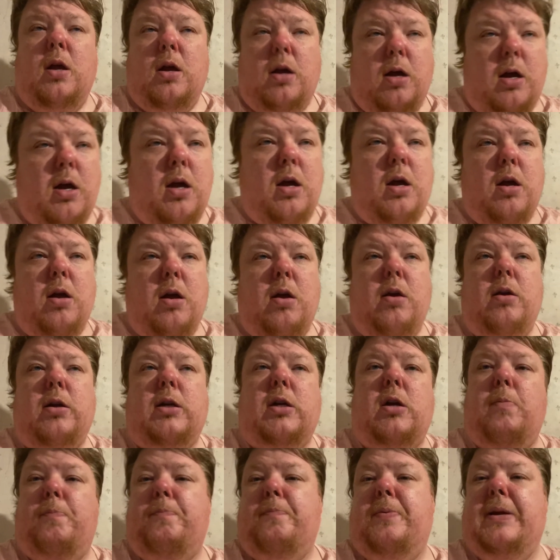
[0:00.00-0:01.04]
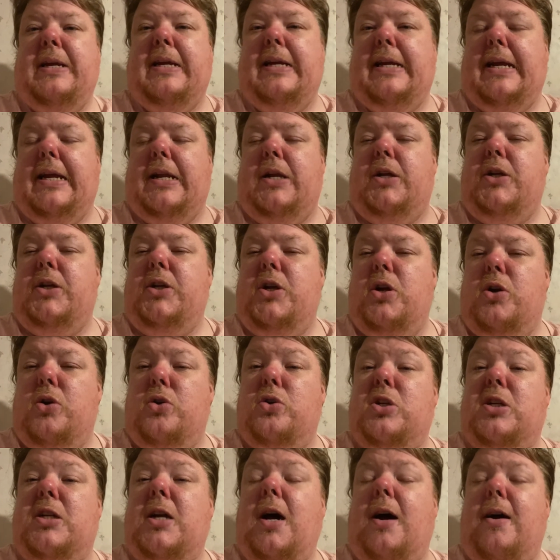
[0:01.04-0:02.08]
Could be in a
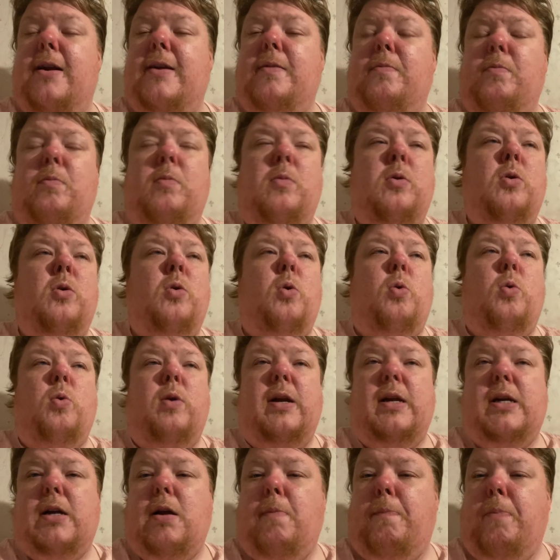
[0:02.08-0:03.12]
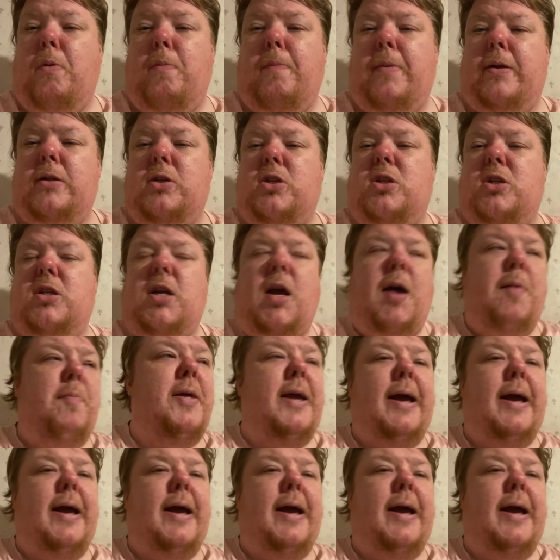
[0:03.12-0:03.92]
year's time or in a couple months time.